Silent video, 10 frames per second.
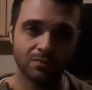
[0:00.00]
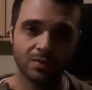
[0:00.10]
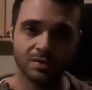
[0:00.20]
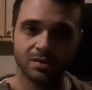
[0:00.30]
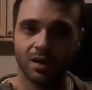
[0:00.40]

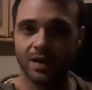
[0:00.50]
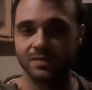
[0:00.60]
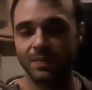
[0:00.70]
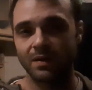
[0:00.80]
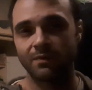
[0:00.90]
The
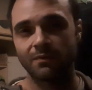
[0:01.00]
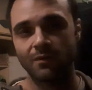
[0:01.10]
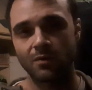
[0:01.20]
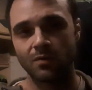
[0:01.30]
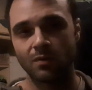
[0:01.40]
slightest bit of
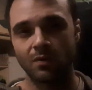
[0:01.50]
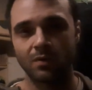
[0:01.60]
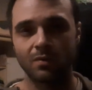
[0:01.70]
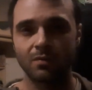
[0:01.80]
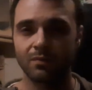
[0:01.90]
fruit
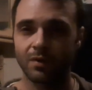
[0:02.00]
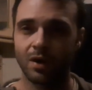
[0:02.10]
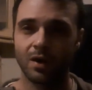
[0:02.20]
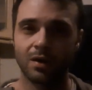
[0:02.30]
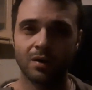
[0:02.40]
or
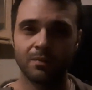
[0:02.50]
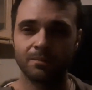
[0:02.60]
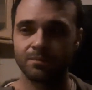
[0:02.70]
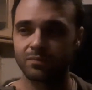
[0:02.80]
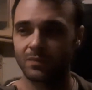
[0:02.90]

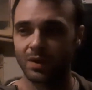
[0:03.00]
um,